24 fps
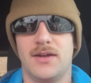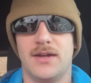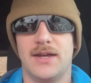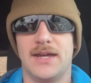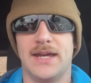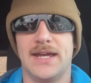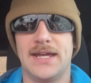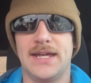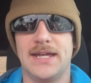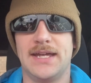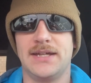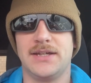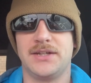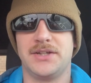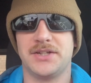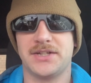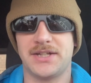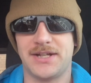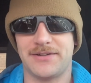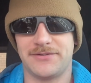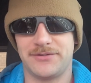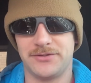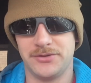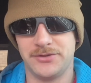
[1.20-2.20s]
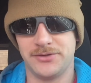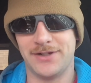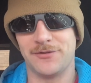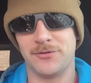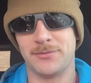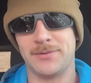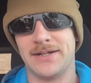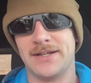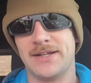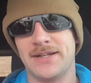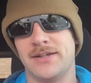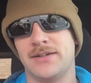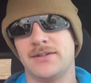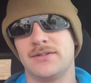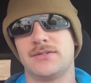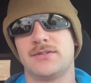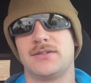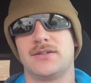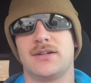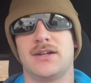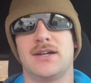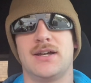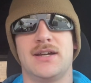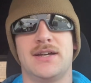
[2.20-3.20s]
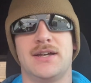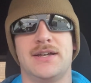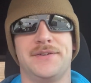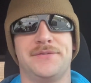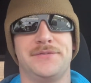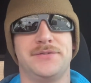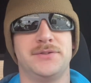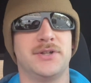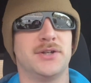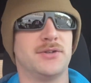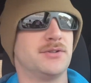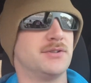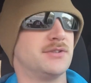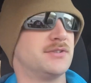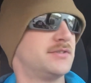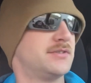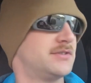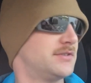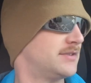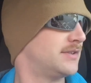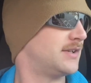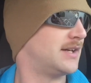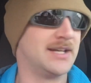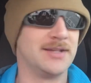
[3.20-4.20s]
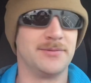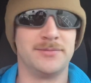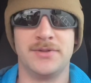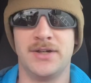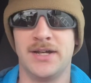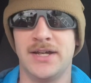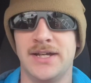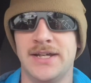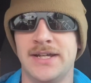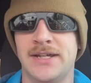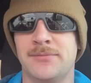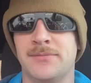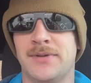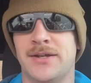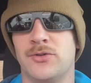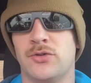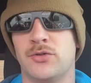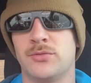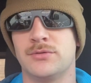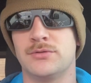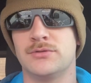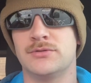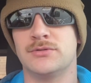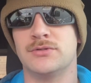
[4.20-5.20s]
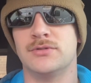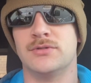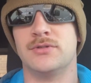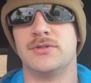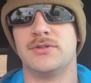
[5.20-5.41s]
Hey, good afternoon, everybody. If you notice, I'm not in my normal